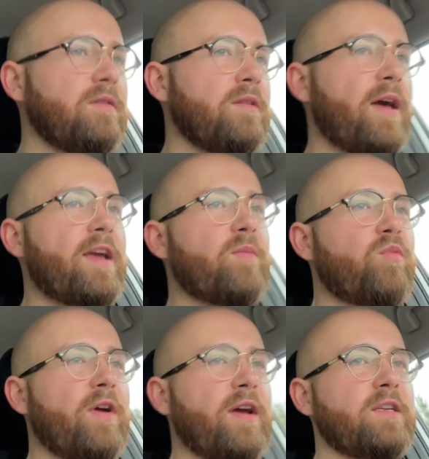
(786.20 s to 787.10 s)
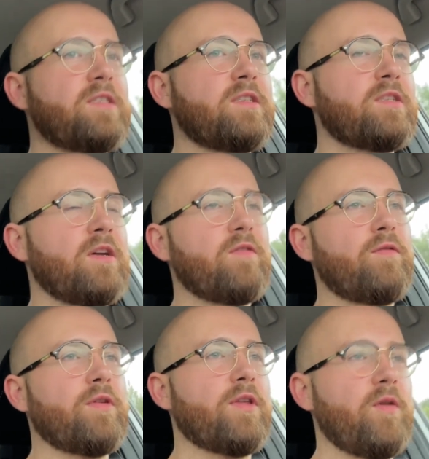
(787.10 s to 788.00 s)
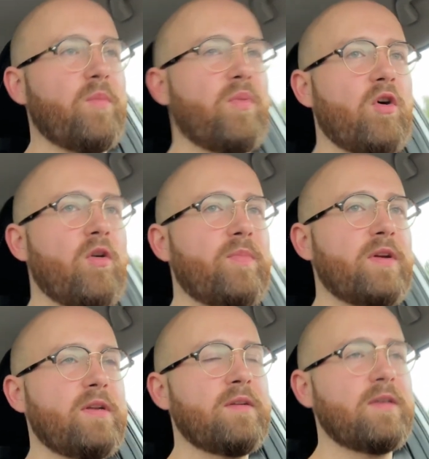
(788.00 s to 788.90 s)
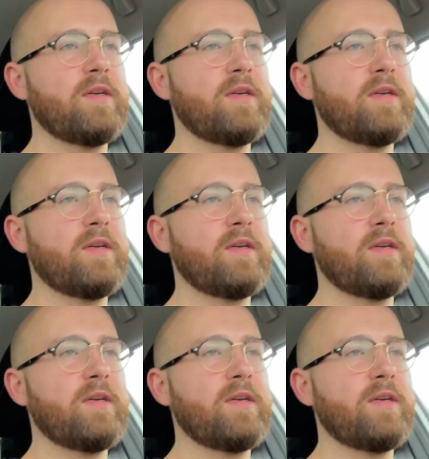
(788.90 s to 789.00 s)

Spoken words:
leg press and stuff without popping.